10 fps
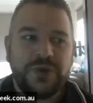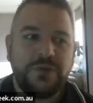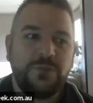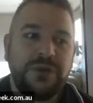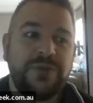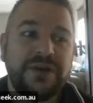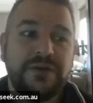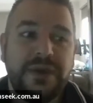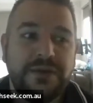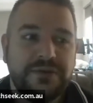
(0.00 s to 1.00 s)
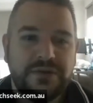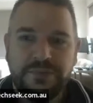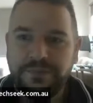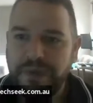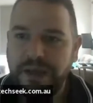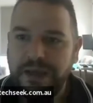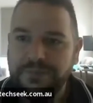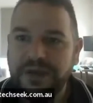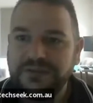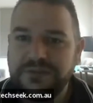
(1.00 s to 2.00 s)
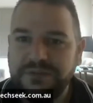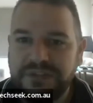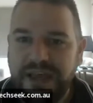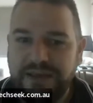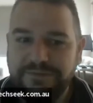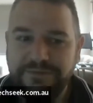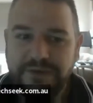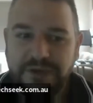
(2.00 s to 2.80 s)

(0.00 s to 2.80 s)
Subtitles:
we recommend that customers have